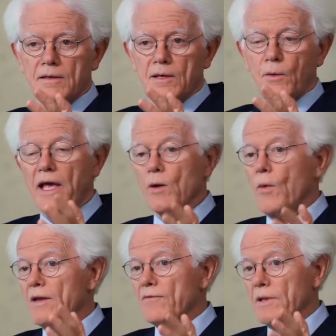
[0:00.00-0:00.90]
we had to
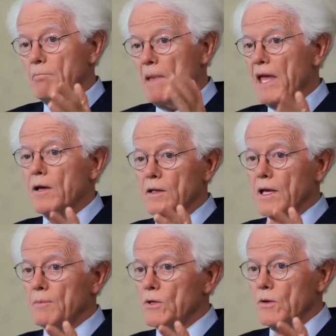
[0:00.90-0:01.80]
wait for the mail to
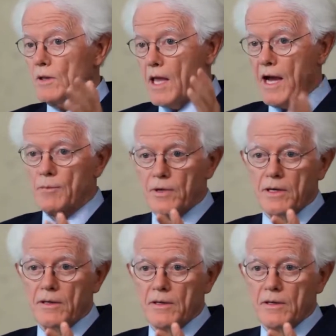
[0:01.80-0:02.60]
come to our library.